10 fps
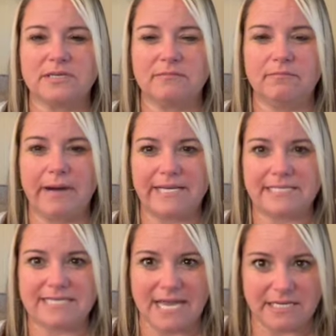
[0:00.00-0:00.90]

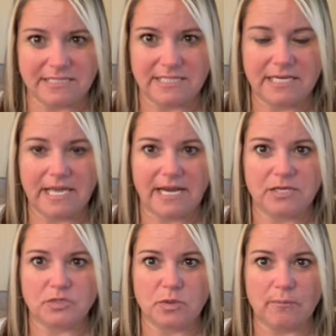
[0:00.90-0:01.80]
Mike's dad did get
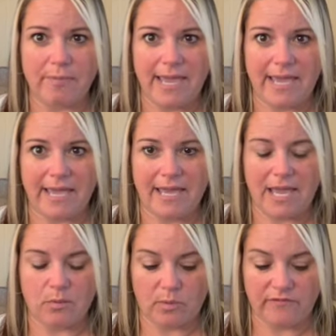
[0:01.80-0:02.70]
into a bay,
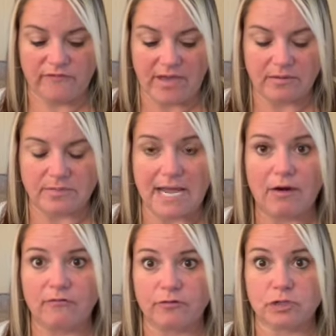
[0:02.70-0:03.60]
and we found
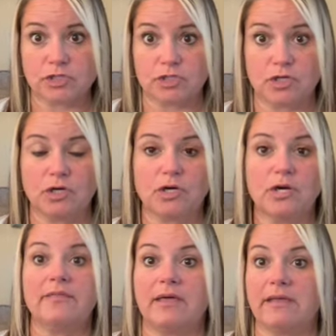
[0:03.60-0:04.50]
out for
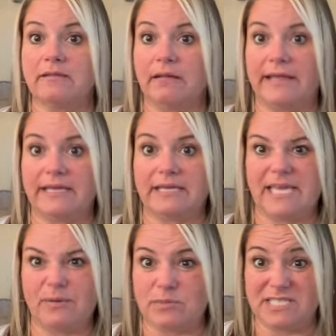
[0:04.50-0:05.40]
sure that like
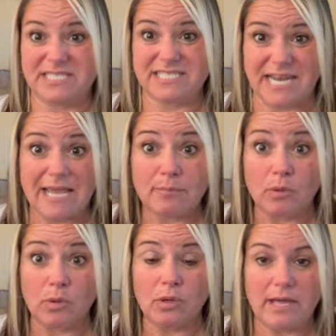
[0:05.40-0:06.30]
he was
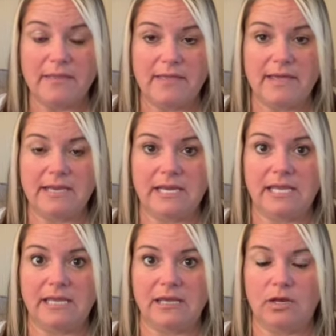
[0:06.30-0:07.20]
stable and that
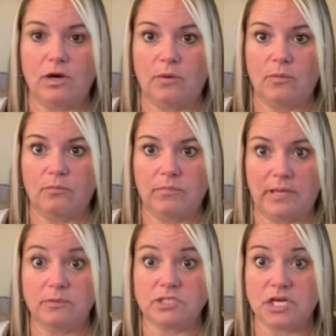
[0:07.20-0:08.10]

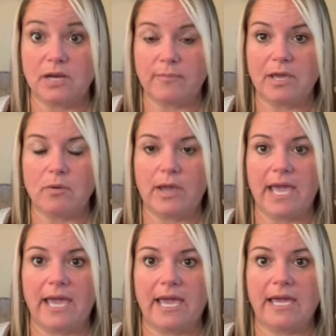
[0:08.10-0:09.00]
he was going to be
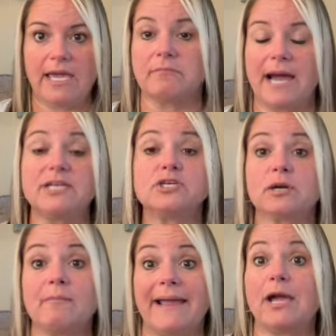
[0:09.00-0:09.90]
okay. I
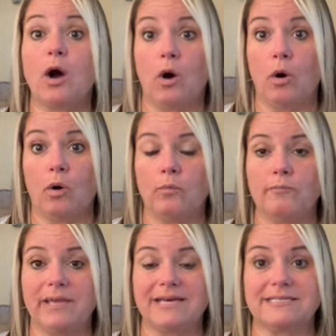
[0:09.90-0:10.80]
took Mike
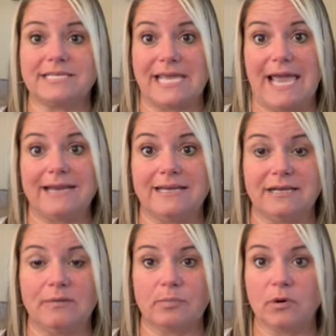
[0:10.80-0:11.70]
home because he had to
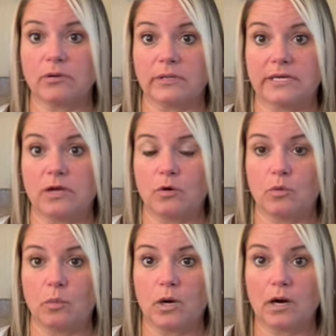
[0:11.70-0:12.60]
get up early to go to
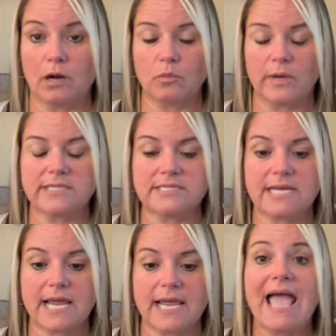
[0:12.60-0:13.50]
work on
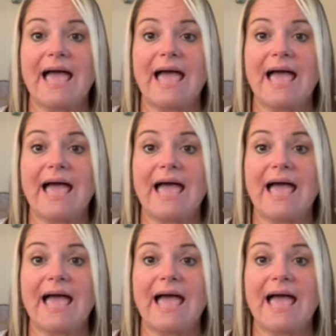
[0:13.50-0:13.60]
Wednesday.